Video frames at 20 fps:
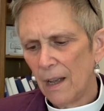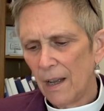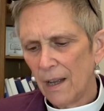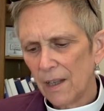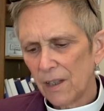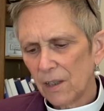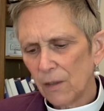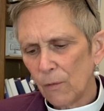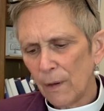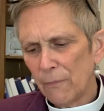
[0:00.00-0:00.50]

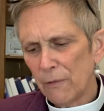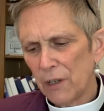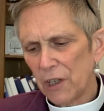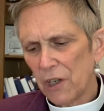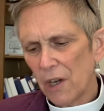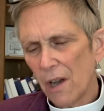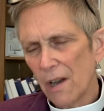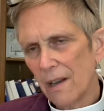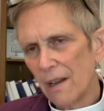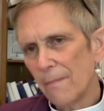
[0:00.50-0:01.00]
And so when we
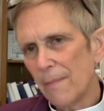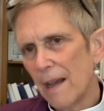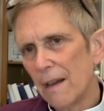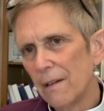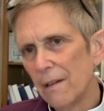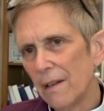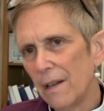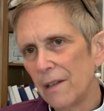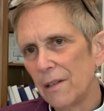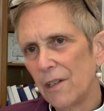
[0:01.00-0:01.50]
talk
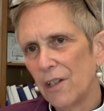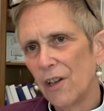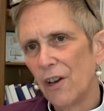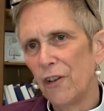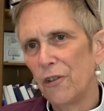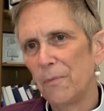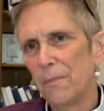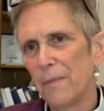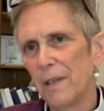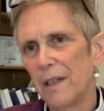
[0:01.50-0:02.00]
about
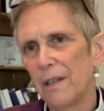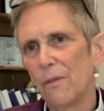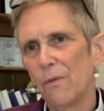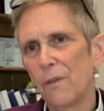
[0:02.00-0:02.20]
atonement,